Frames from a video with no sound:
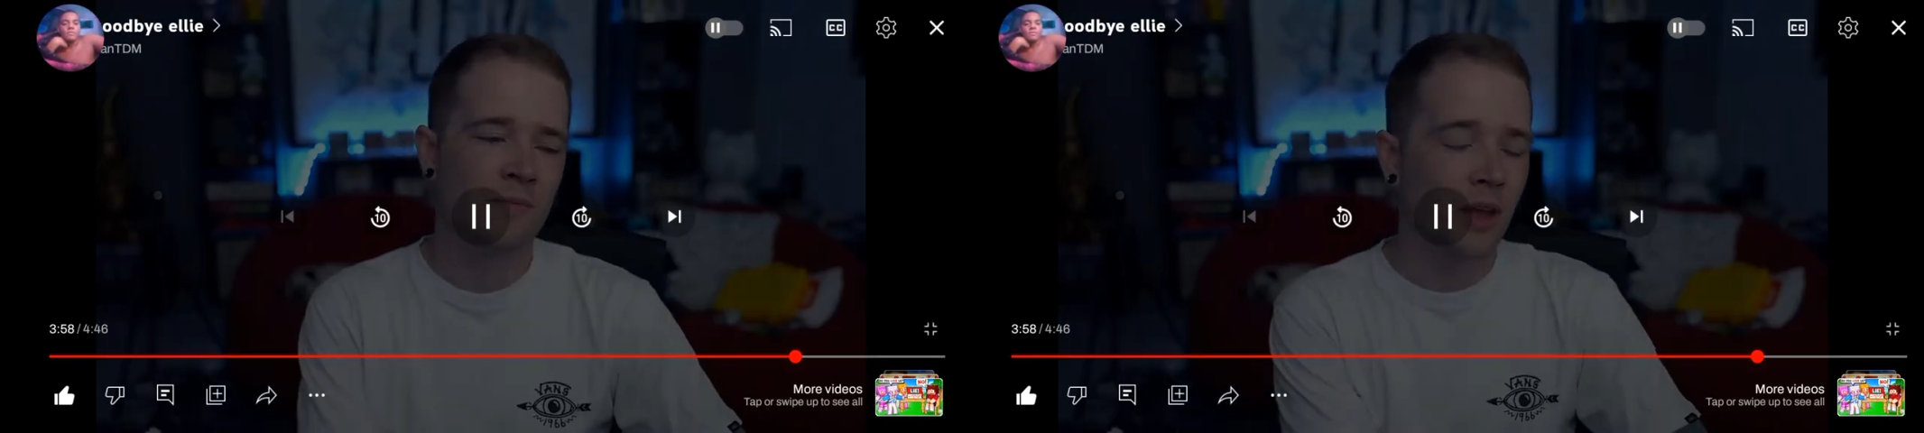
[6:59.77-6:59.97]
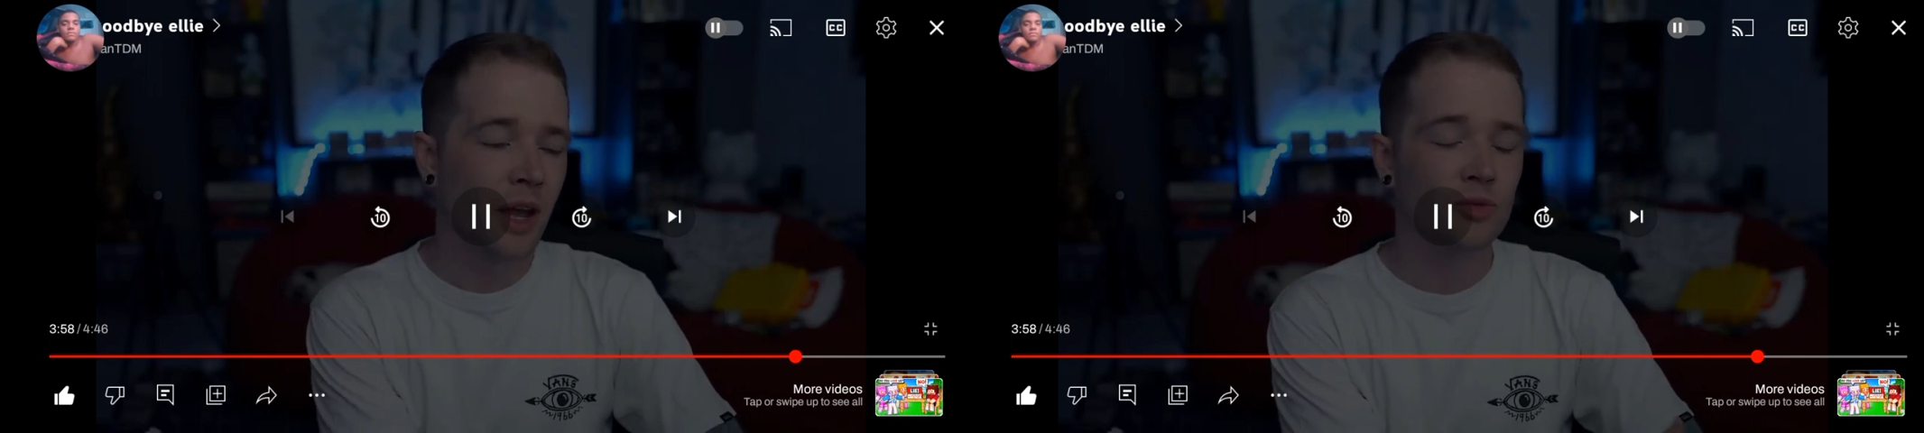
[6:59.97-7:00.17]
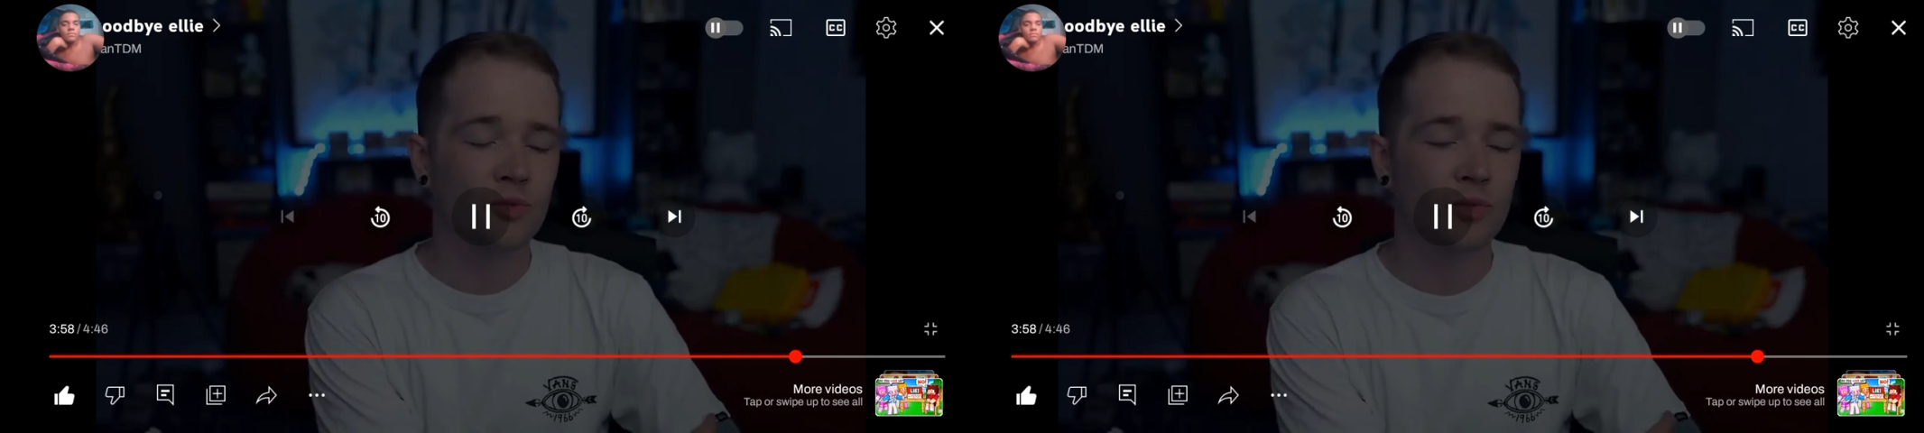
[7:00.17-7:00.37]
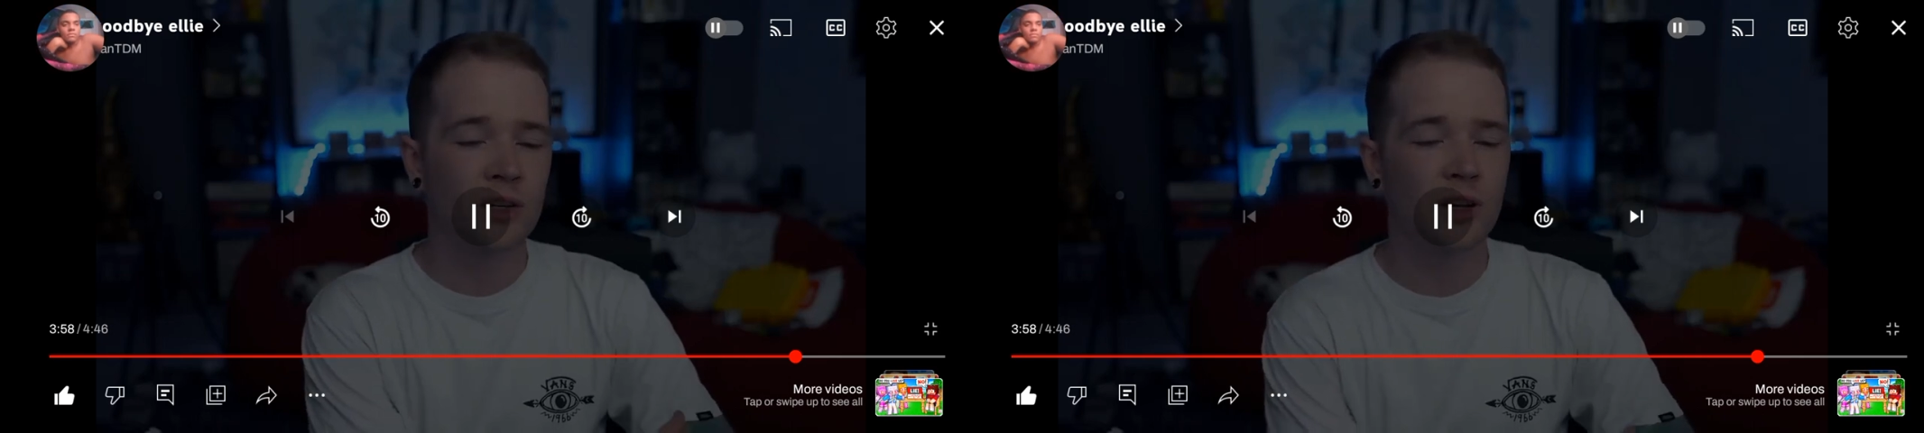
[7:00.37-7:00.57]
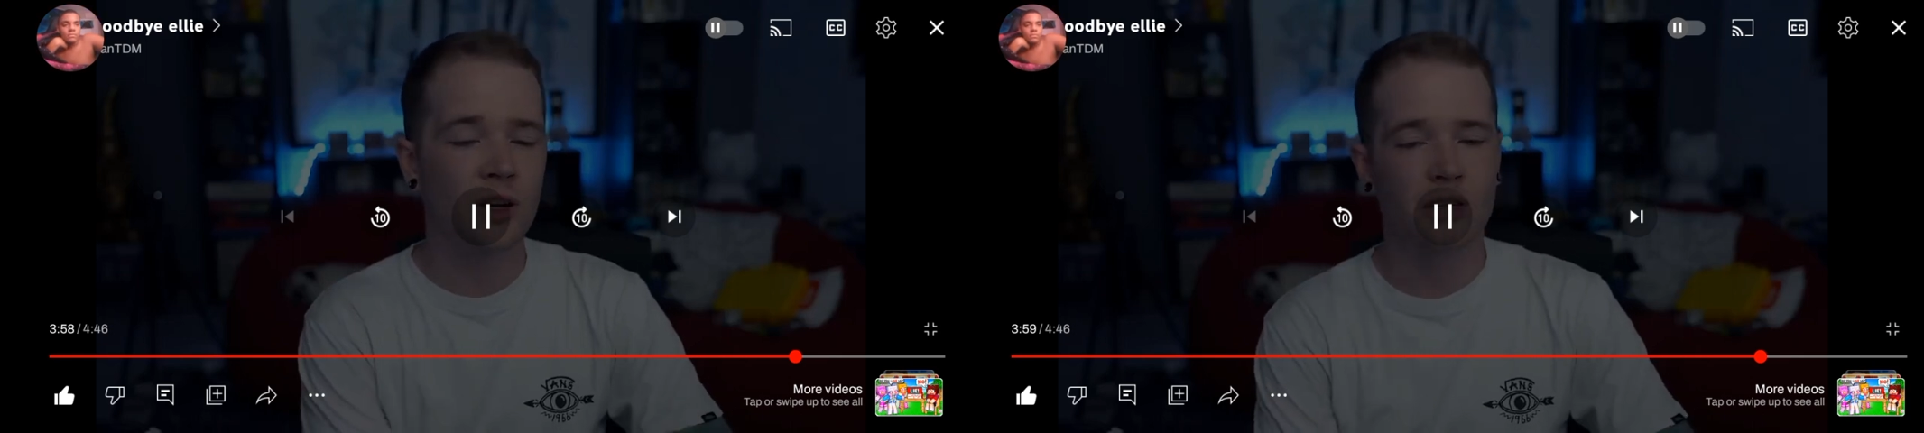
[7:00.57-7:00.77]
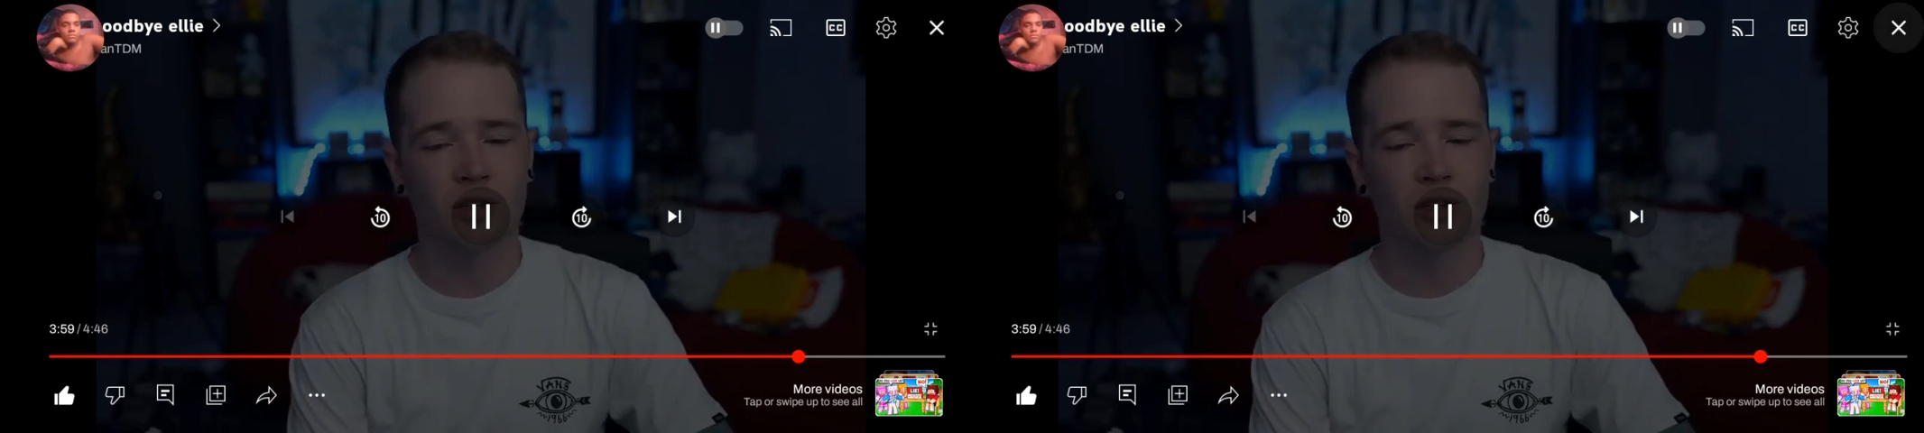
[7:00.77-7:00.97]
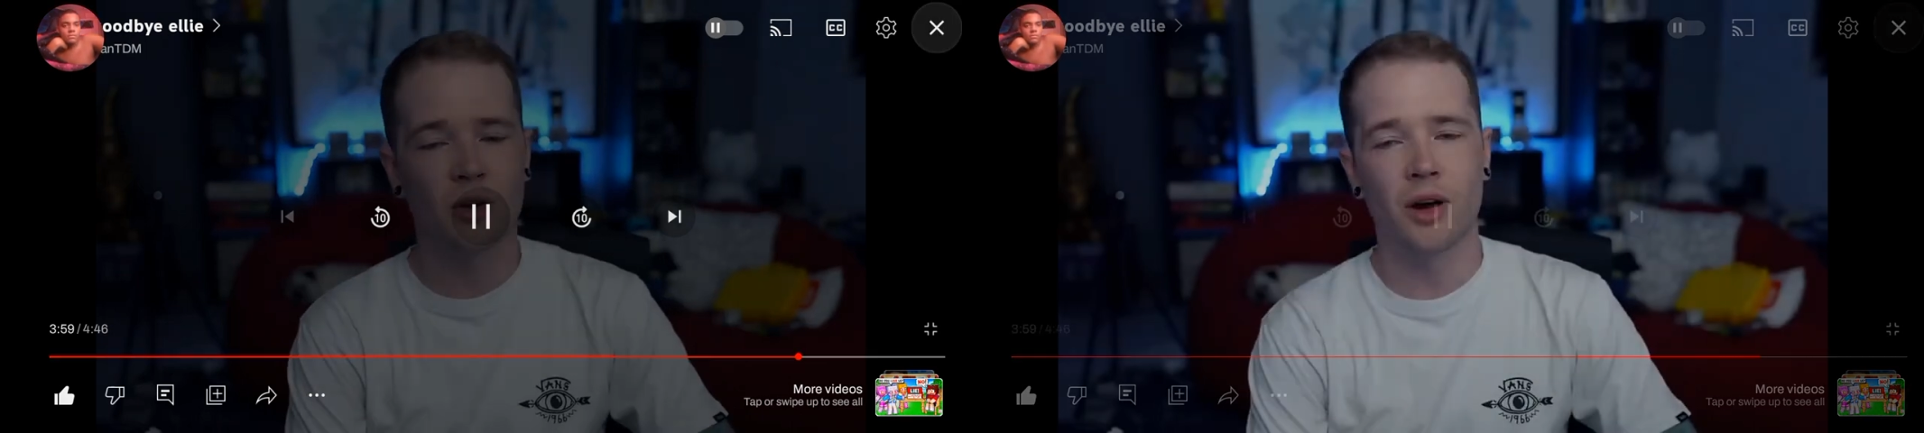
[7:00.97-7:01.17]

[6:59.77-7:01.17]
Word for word: Yeah, I can we tell were, how hard that